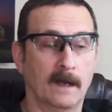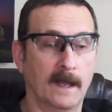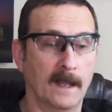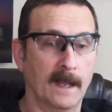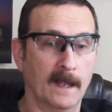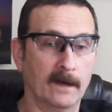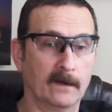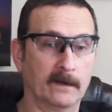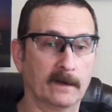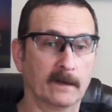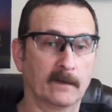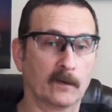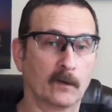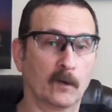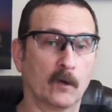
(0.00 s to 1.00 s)
and
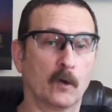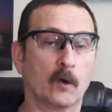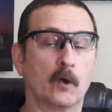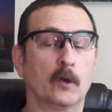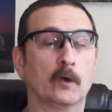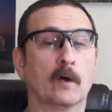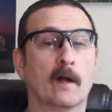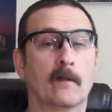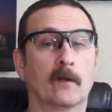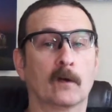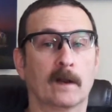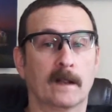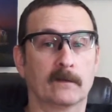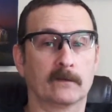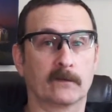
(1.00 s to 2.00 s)
your other
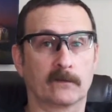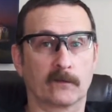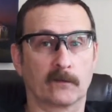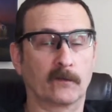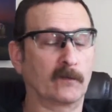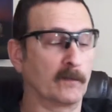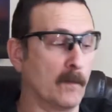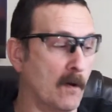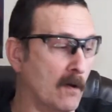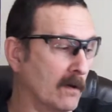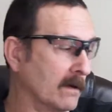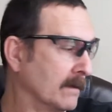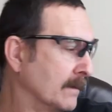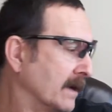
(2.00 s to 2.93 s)
lenses are smaller,